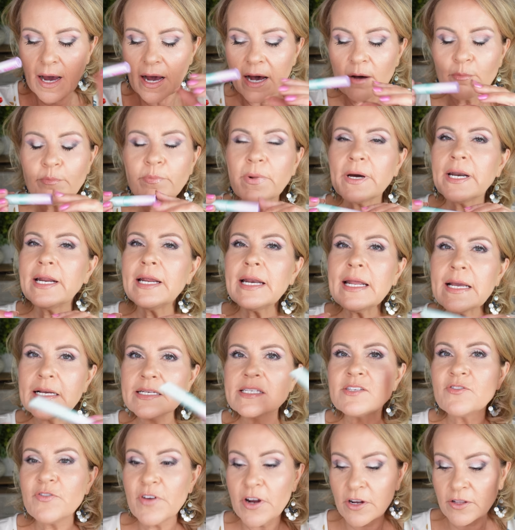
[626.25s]
Um, but it
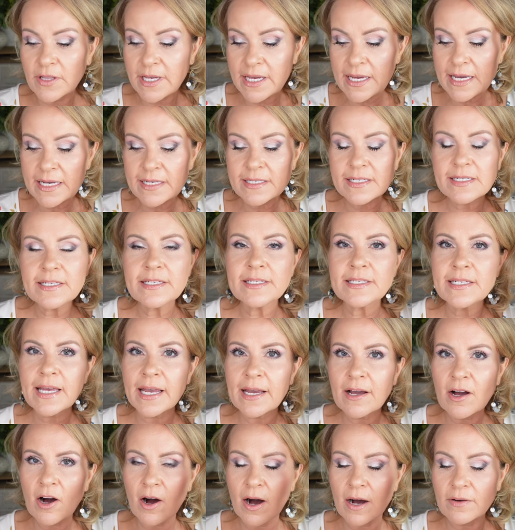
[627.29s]
is fairly easy to
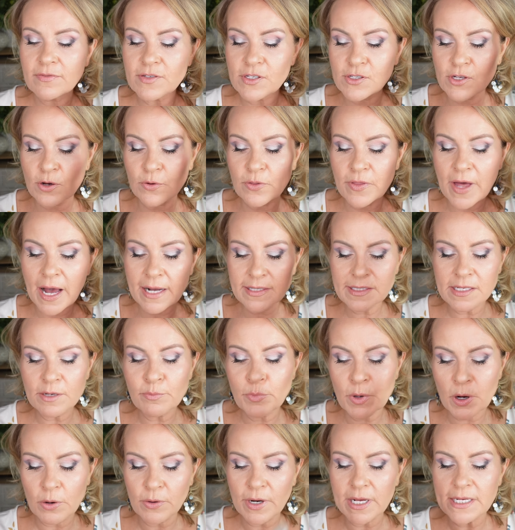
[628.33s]
take off, so that's a
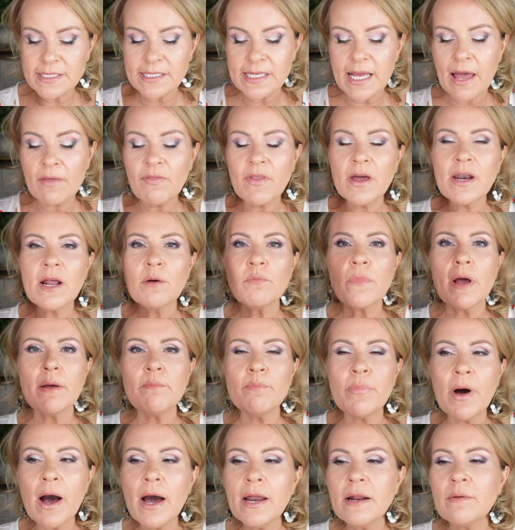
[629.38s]
bonus. And then on my
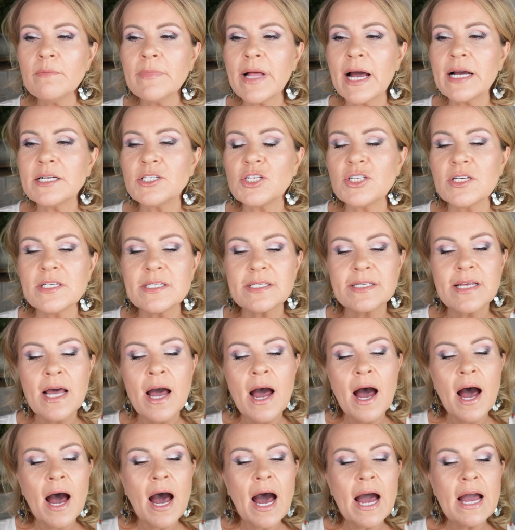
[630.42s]
bottom lashes,
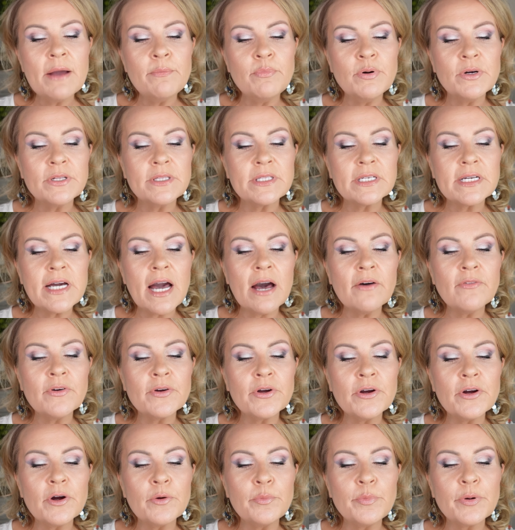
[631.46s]
I put the
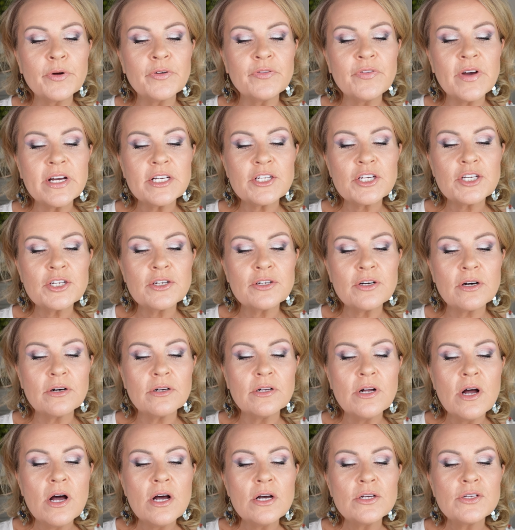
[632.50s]
CoverGirl
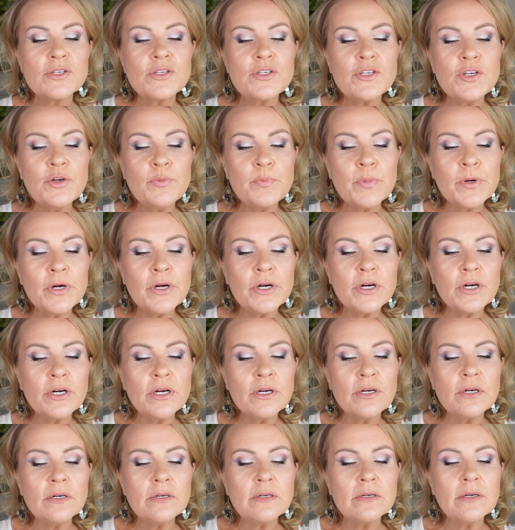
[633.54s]
Professional Super
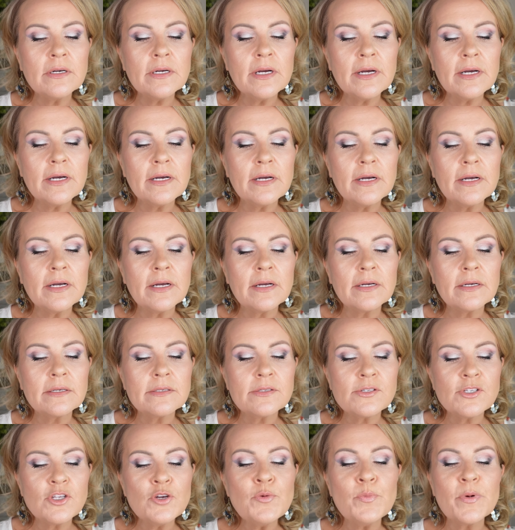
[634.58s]
super, uh,
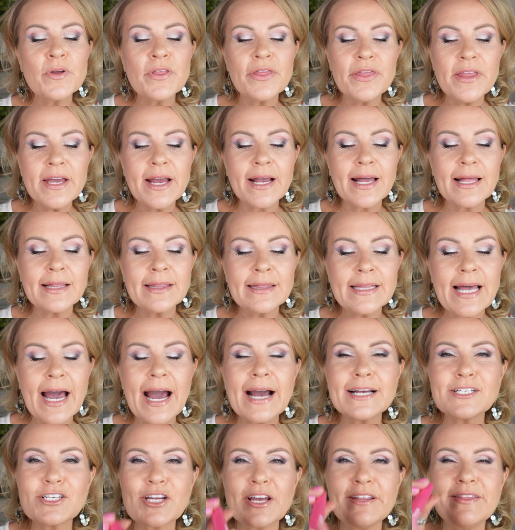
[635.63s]
super thick
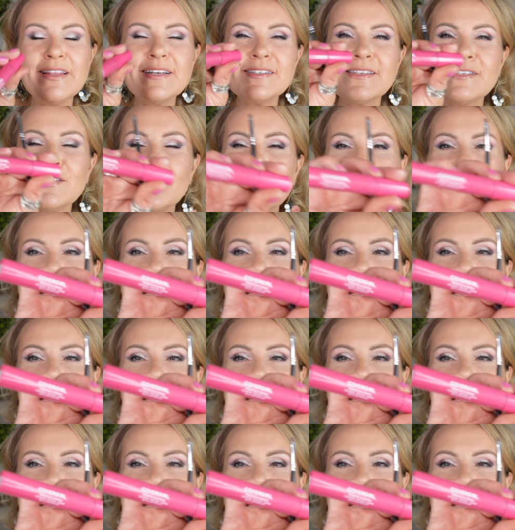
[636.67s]
lash. And this is the